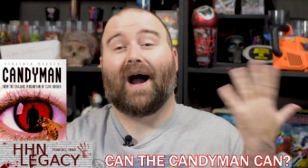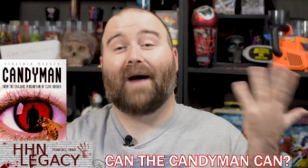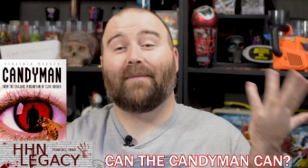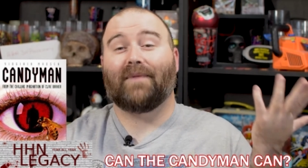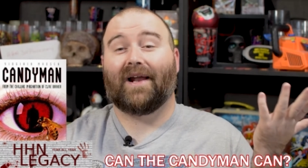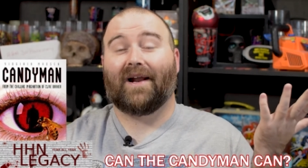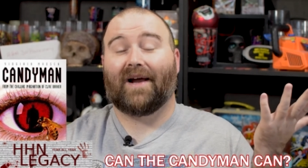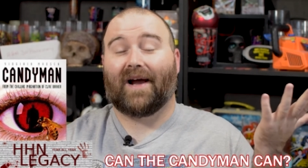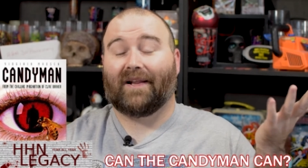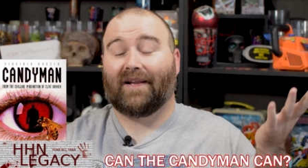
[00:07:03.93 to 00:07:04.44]

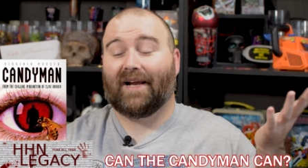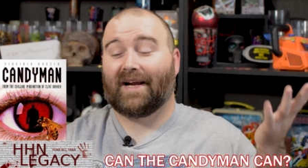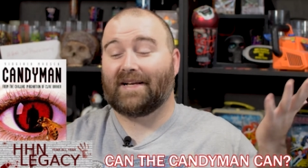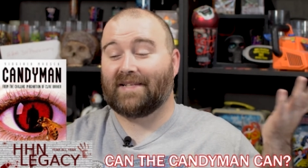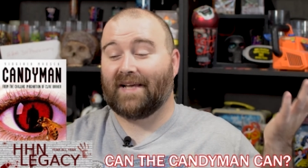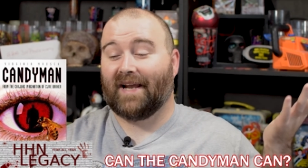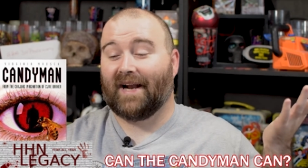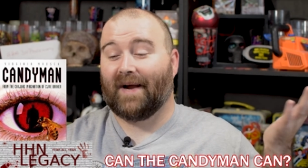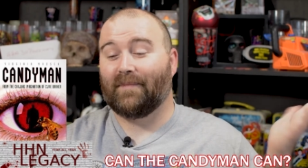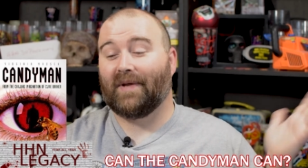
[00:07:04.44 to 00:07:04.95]
Like I
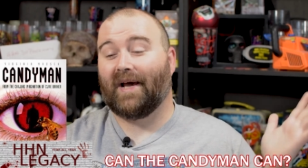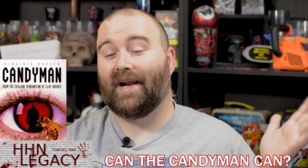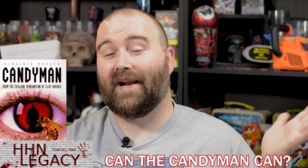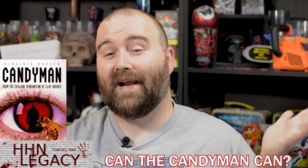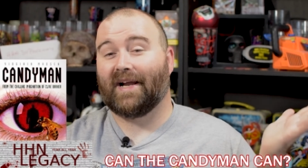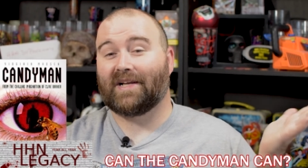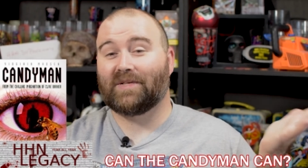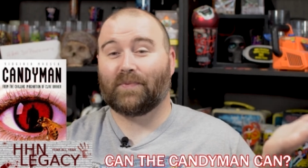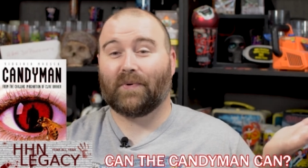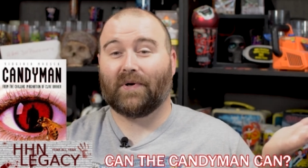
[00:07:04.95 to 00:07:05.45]
said, I'm not
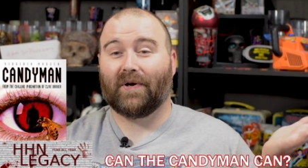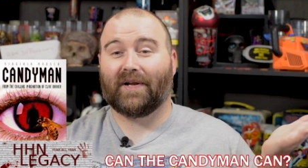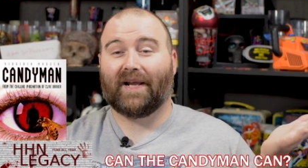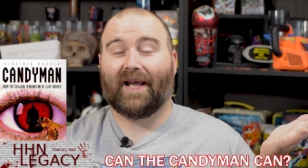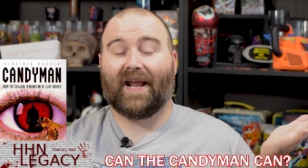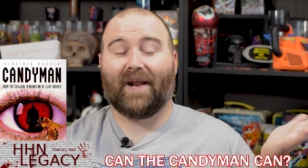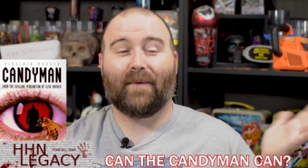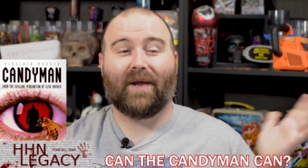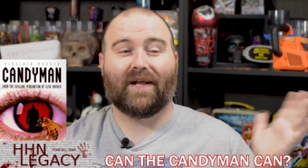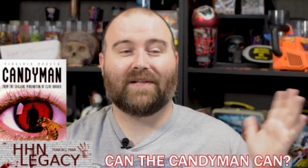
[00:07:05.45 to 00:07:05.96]
an expert on
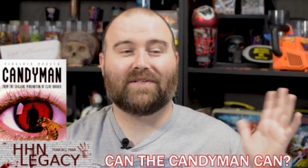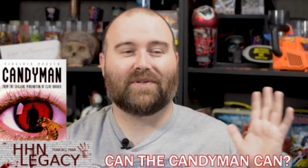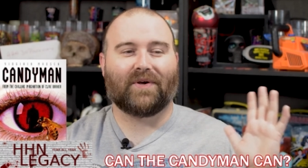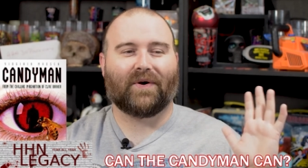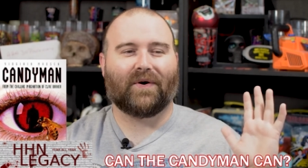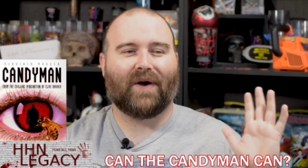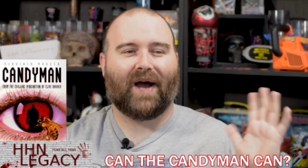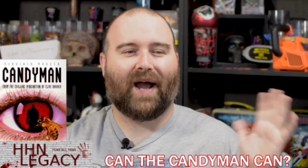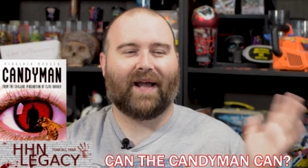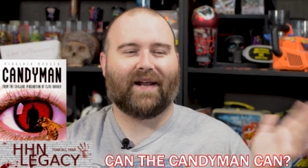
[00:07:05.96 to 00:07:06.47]
Candyman,
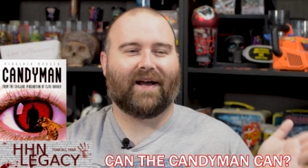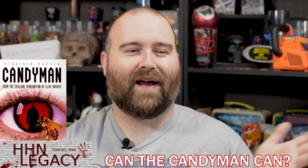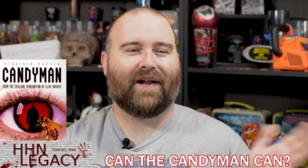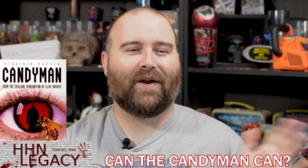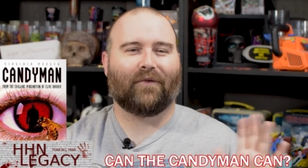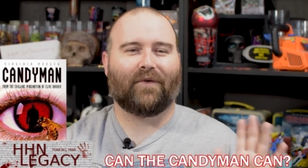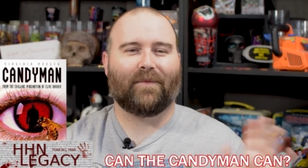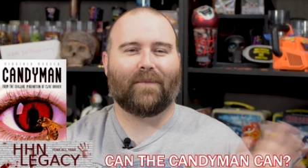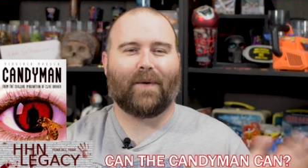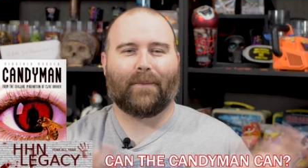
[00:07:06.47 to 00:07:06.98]
so I
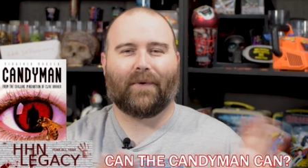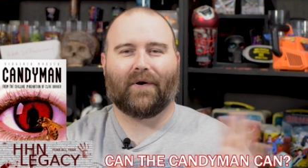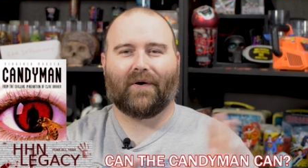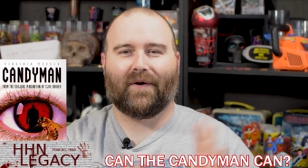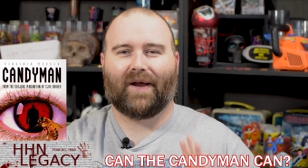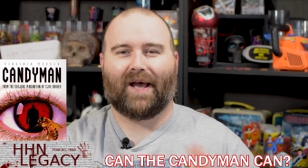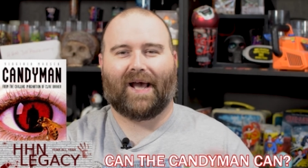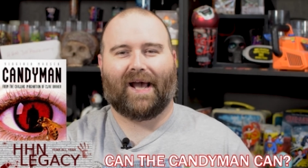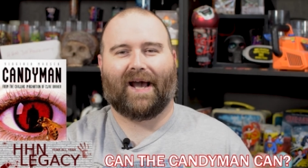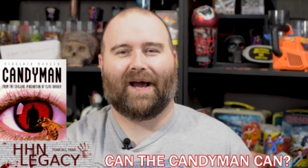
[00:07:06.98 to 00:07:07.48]
don't
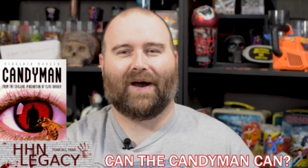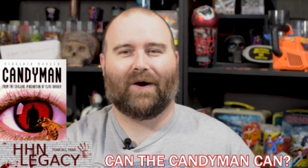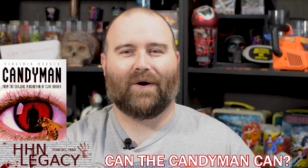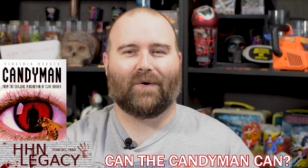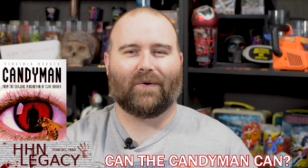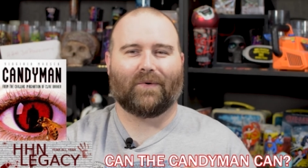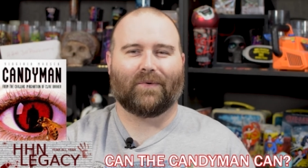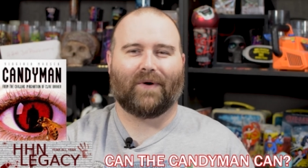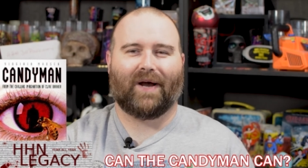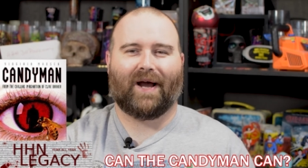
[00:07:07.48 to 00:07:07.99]
remember
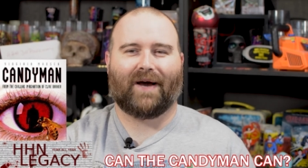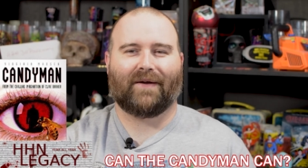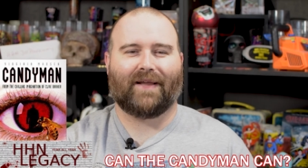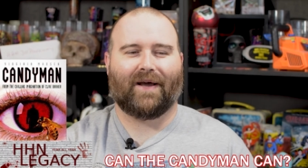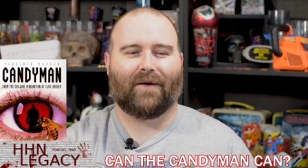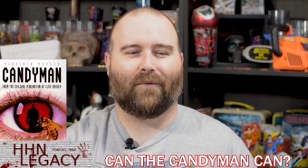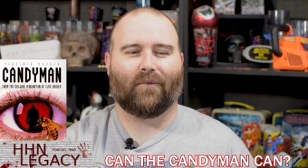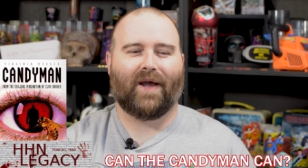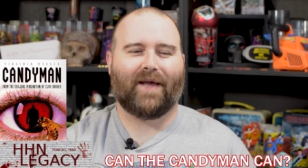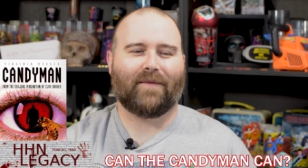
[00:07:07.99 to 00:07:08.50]
how
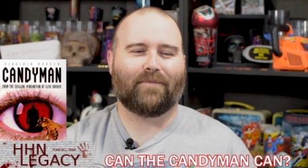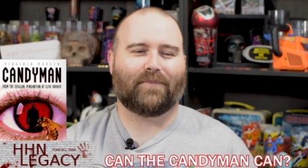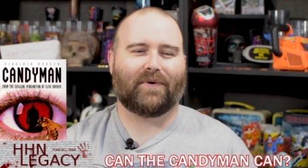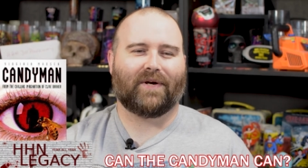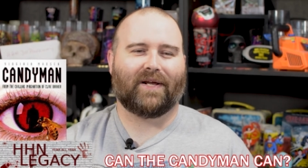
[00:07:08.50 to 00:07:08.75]
that went.